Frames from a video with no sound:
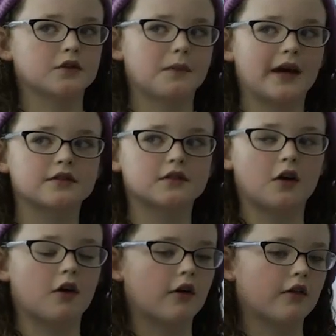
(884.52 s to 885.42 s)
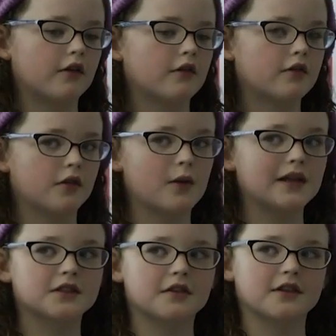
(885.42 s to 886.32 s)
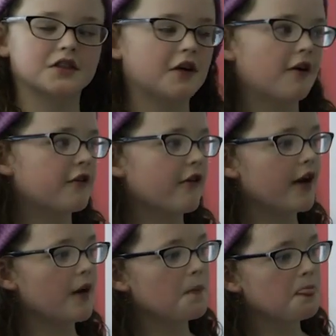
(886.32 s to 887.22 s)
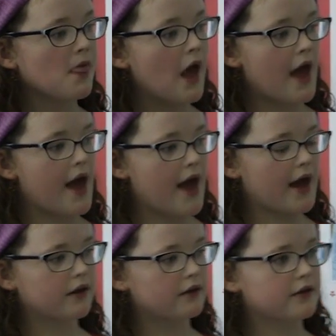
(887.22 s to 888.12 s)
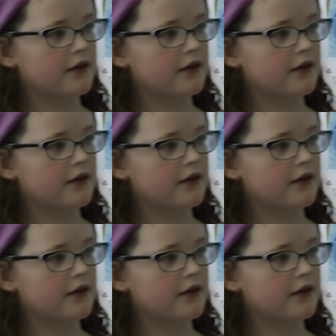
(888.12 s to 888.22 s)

was based on the witch and the cherry tree. And